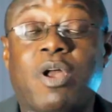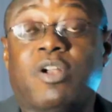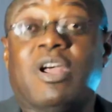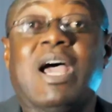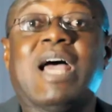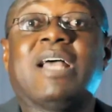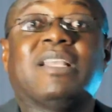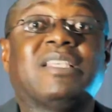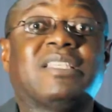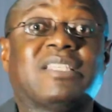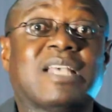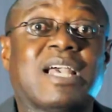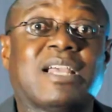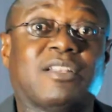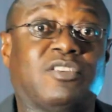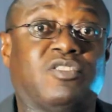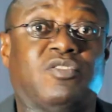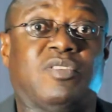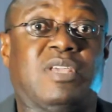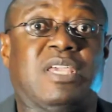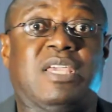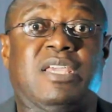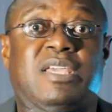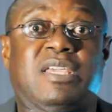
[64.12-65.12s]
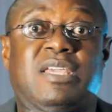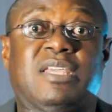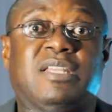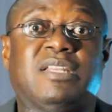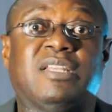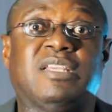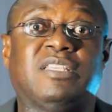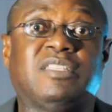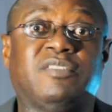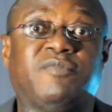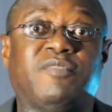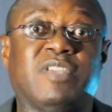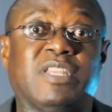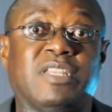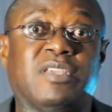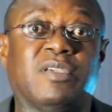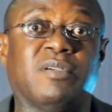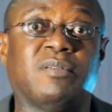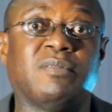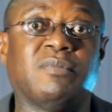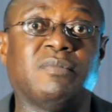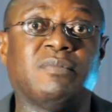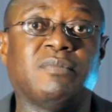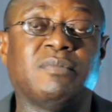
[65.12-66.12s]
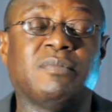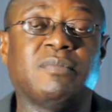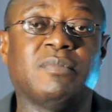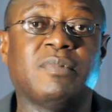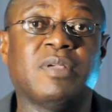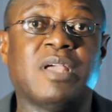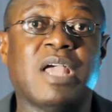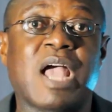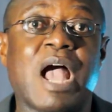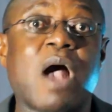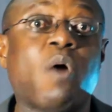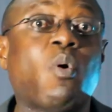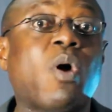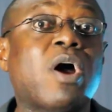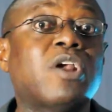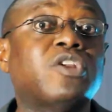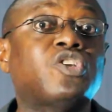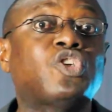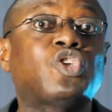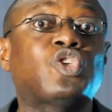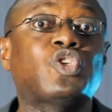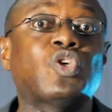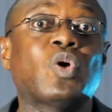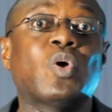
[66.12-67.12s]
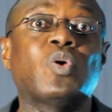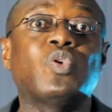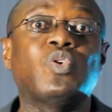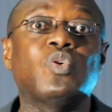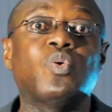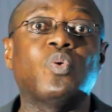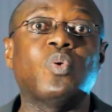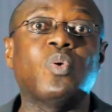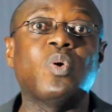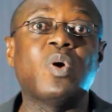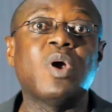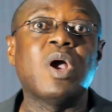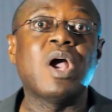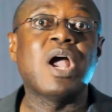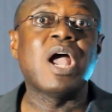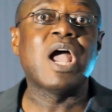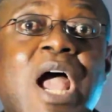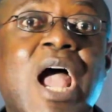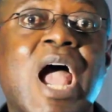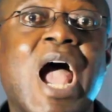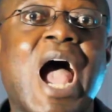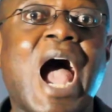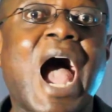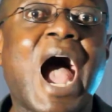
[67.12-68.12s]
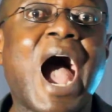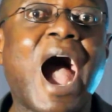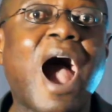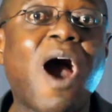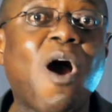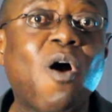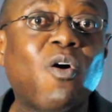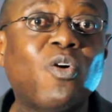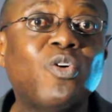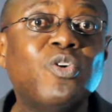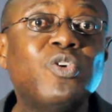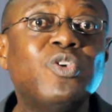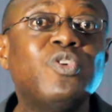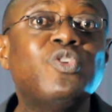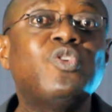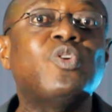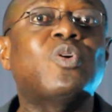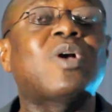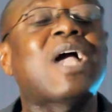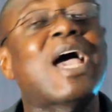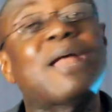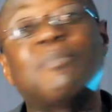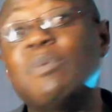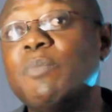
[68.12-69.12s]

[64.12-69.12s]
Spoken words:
to answer today in this video. I want to show you how you can be